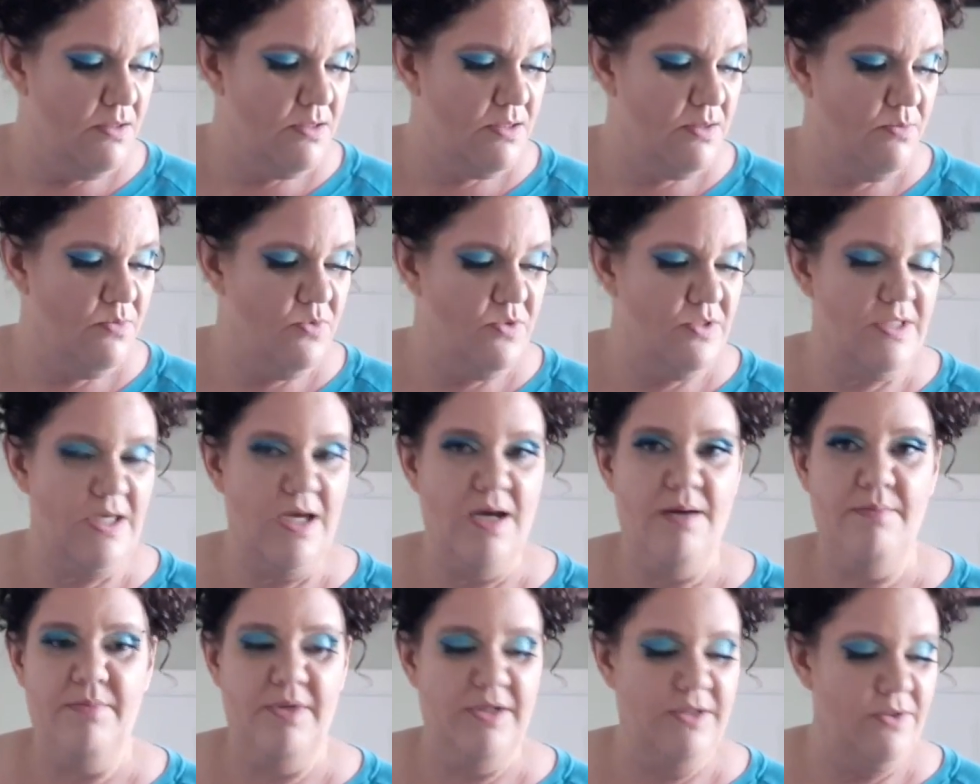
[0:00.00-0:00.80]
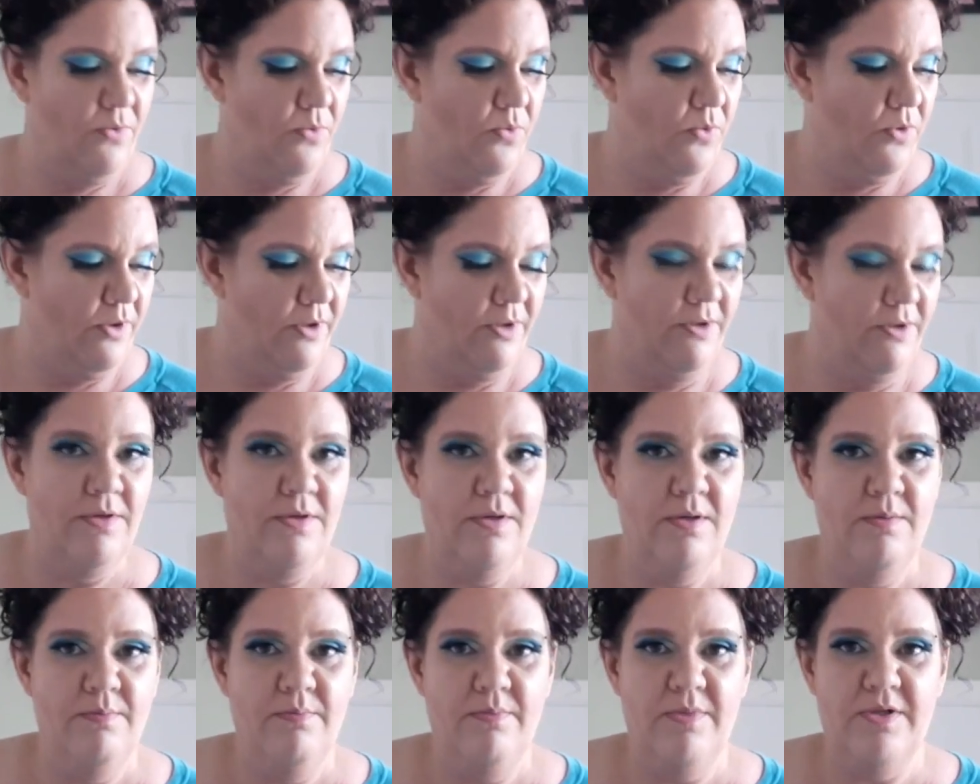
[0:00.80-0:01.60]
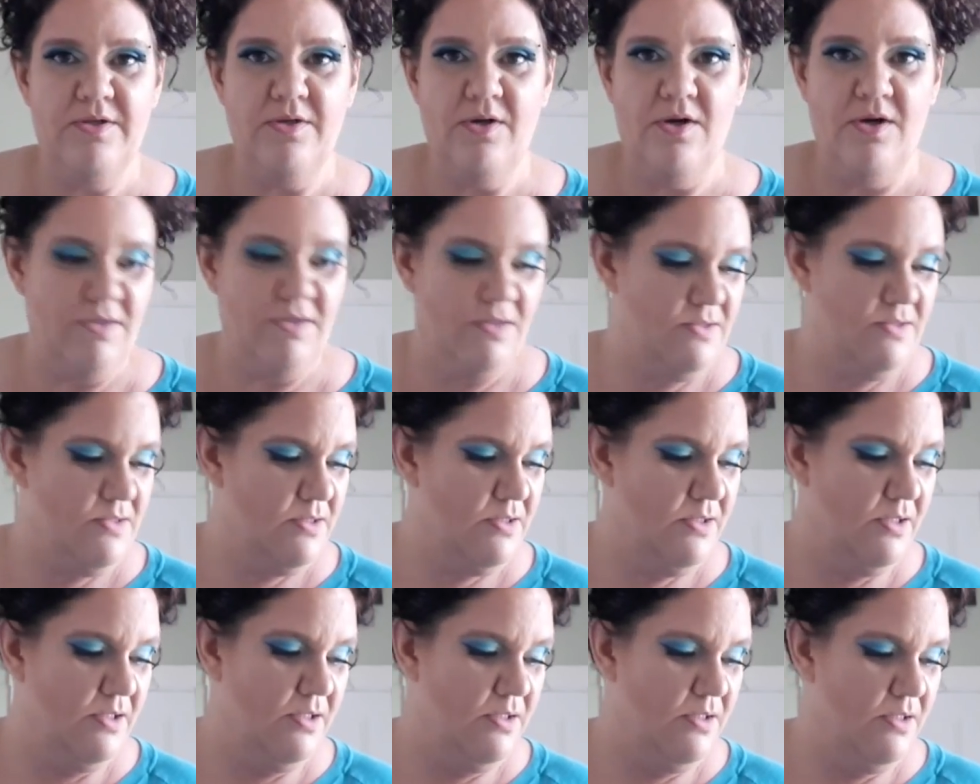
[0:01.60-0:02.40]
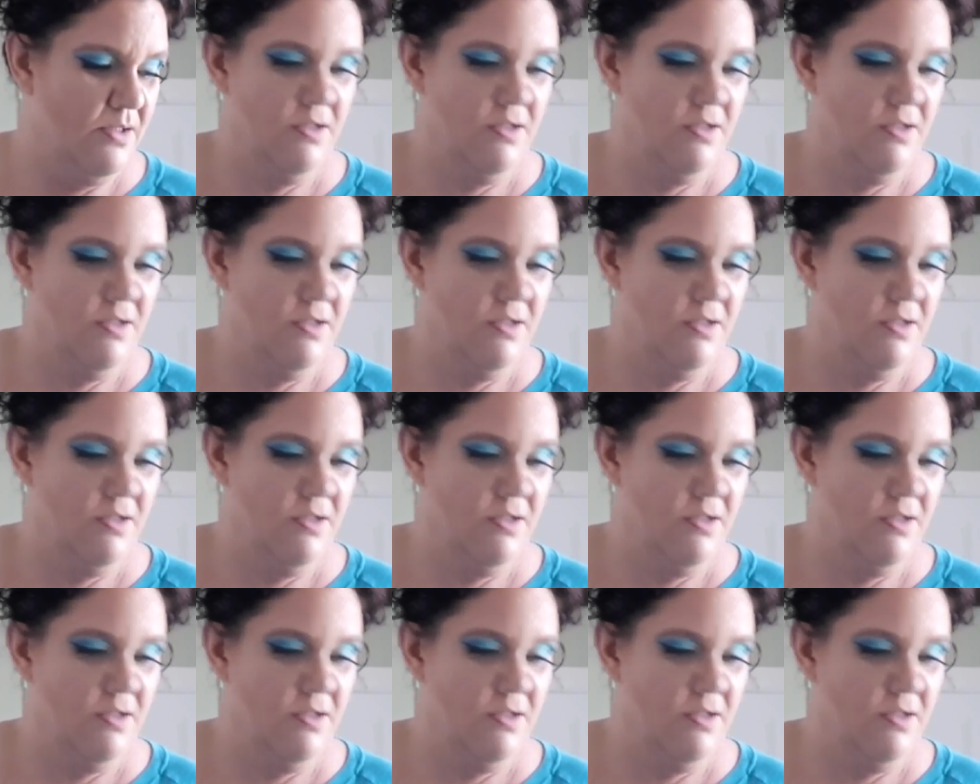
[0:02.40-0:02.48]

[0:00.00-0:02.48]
Someone's at my door. My dog's gonna...